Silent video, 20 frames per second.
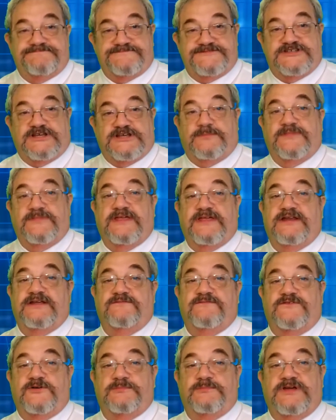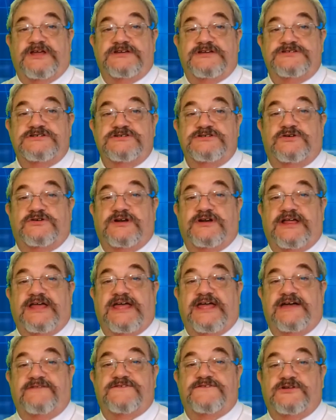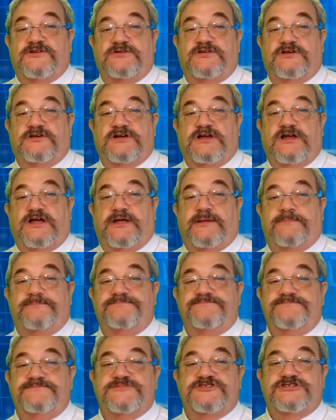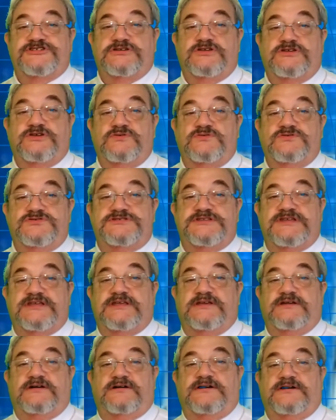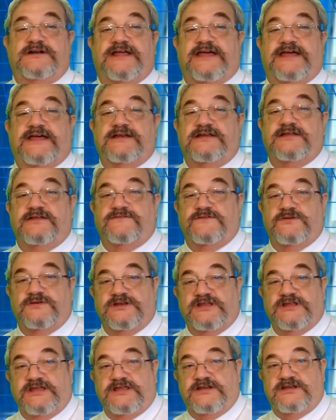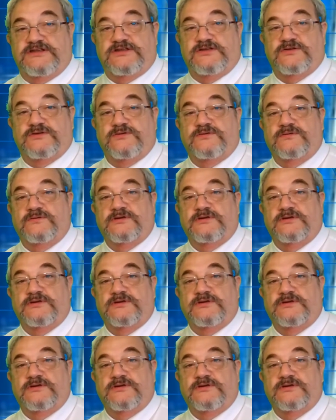some of that information you're going to have to look up. So use the internet, if you need to